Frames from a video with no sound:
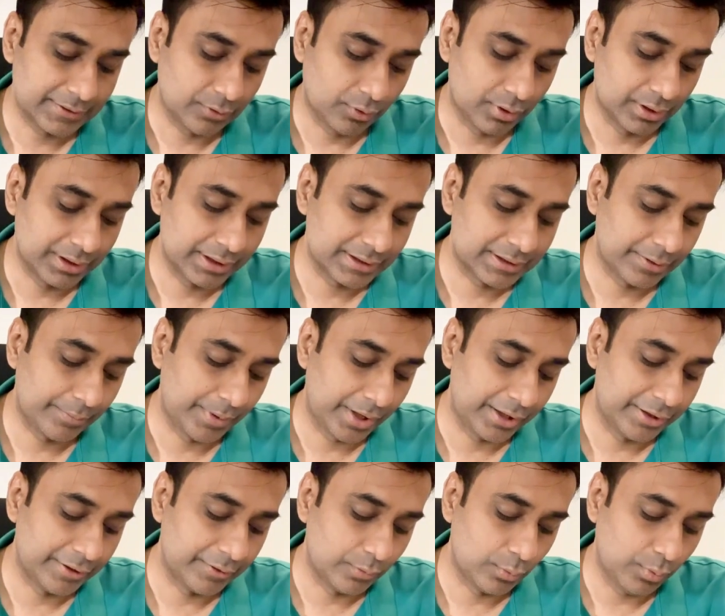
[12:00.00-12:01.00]
Let's call this
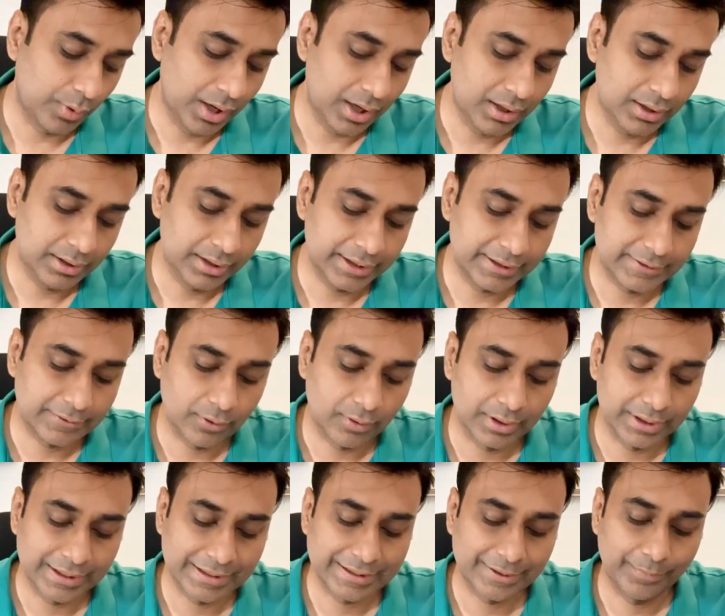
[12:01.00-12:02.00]
remainder 1, let's
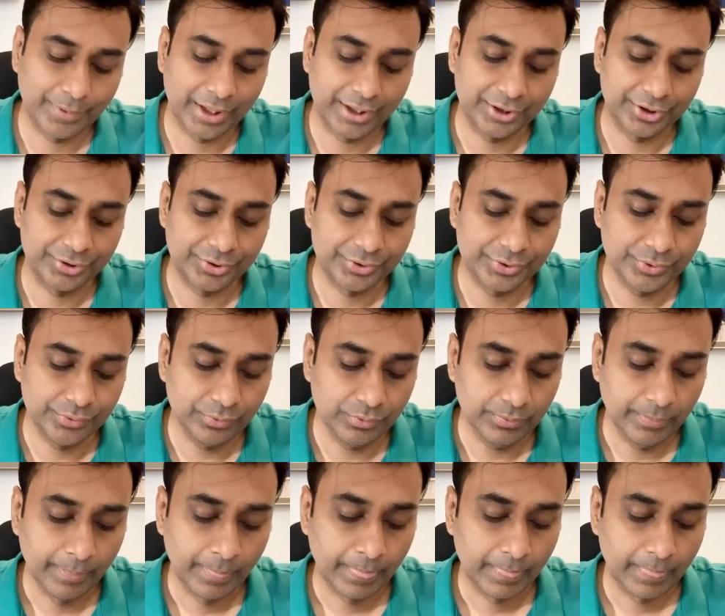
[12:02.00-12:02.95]
call this remainder 2,